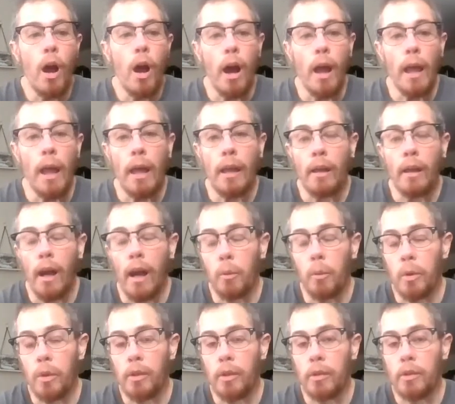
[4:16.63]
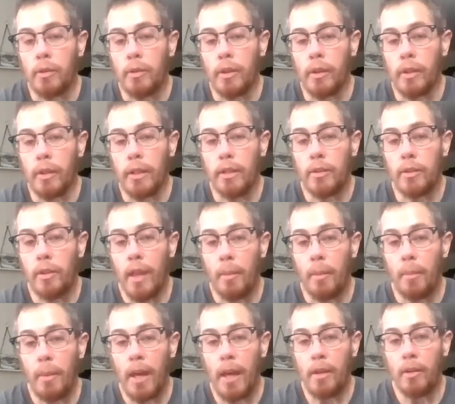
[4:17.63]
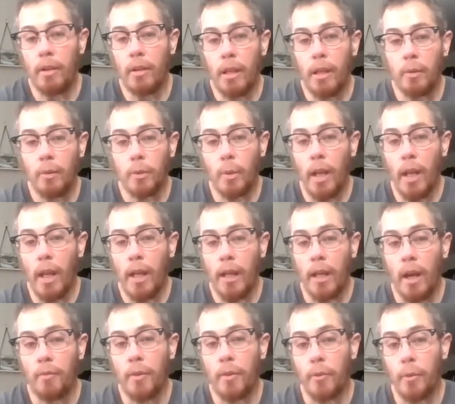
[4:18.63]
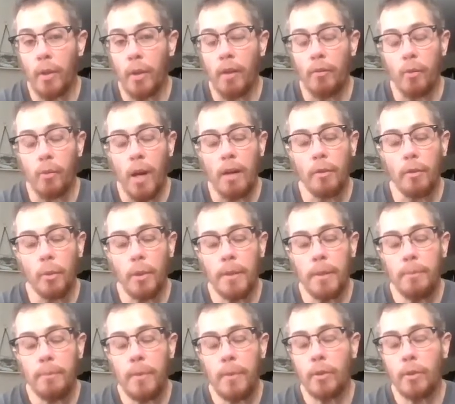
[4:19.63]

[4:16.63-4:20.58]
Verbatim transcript: And I will include the link to that pattern. It was one I got for free off Ravelry.